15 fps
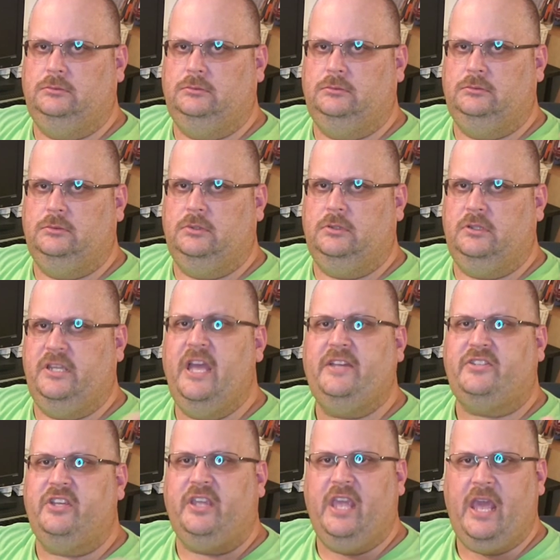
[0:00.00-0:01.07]
yes, it
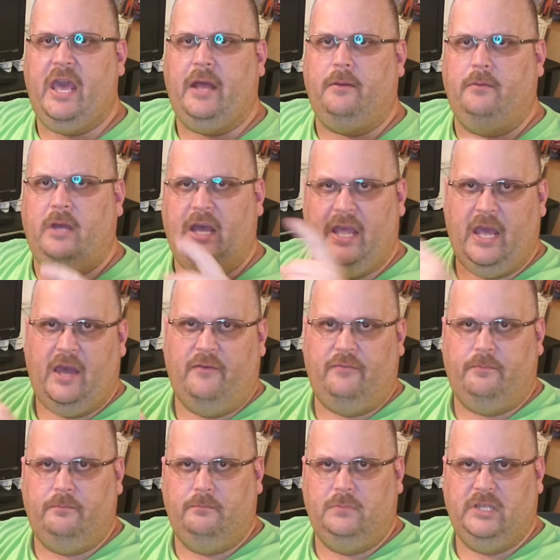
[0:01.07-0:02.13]
can. I have
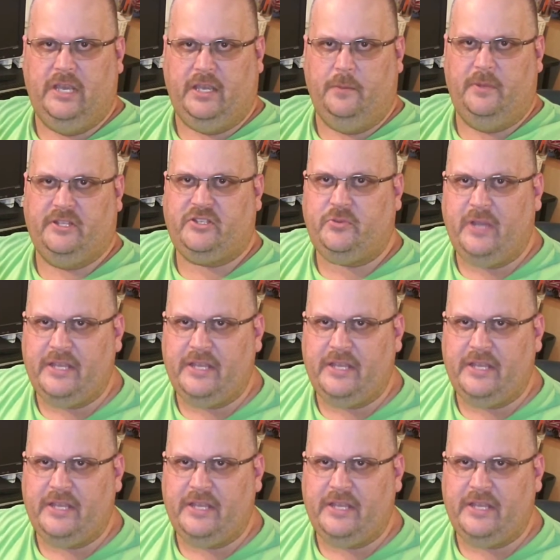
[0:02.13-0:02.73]
gigabit switch.